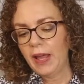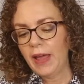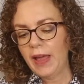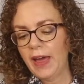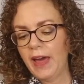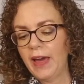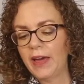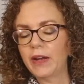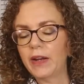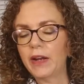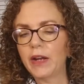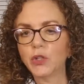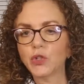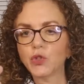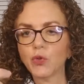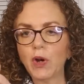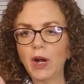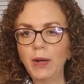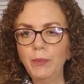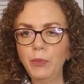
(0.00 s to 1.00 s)
Add a
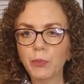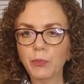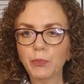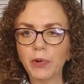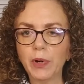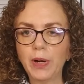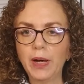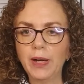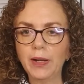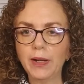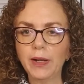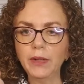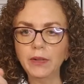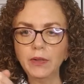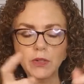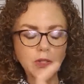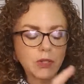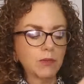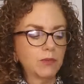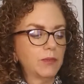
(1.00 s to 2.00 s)
drop of
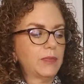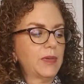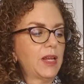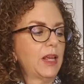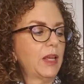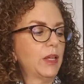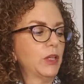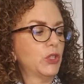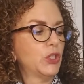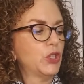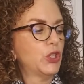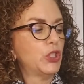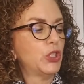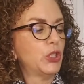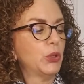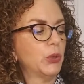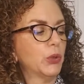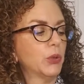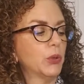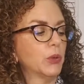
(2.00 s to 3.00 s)
product
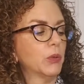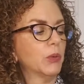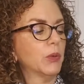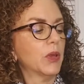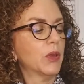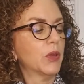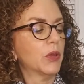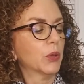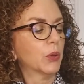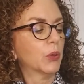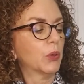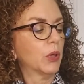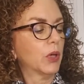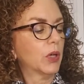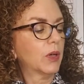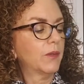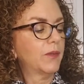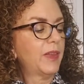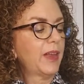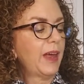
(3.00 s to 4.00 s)
into the crook
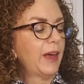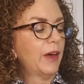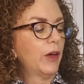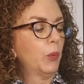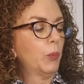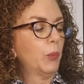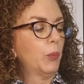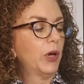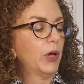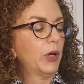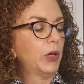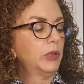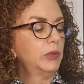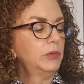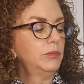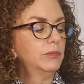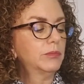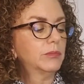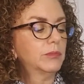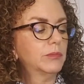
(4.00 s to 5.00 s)
of the
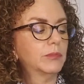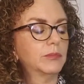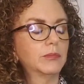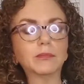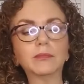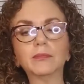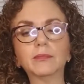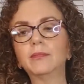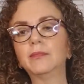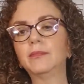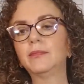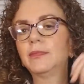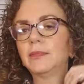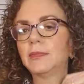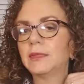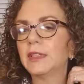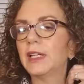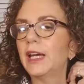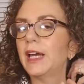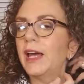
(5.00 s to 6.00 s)
elbow
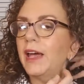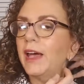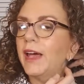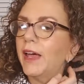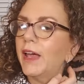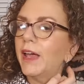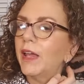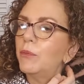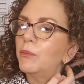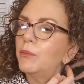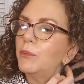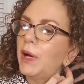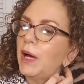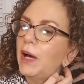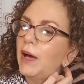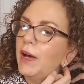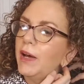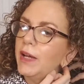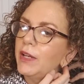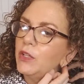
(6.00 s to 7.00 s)
and
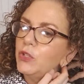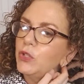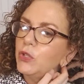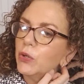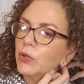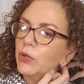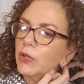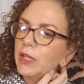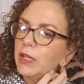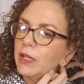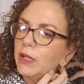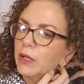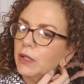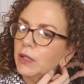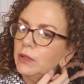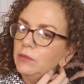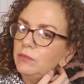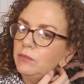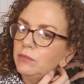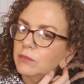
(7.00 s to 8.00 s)
behind your
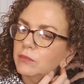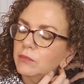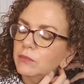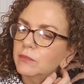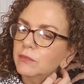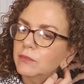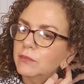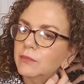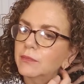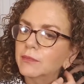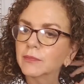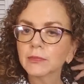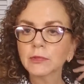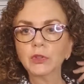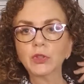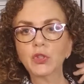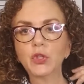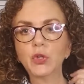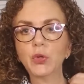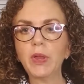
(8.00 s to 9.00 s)
ear.
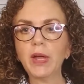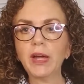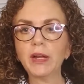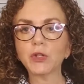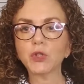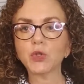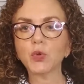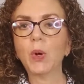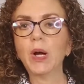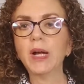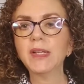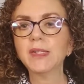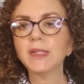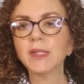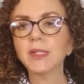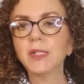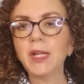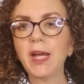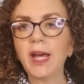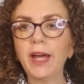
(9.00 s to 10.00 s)
Do that twice a
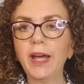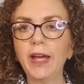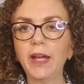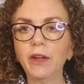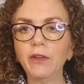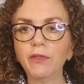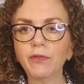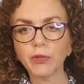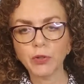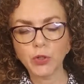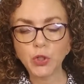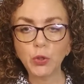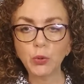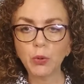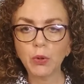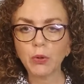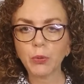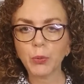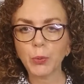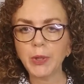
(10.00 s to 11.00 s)
day for 2
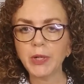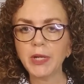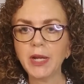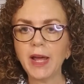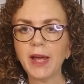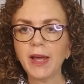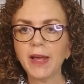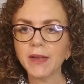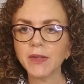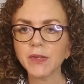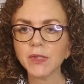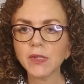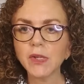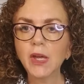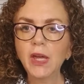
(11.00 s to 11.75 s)
to 3 days.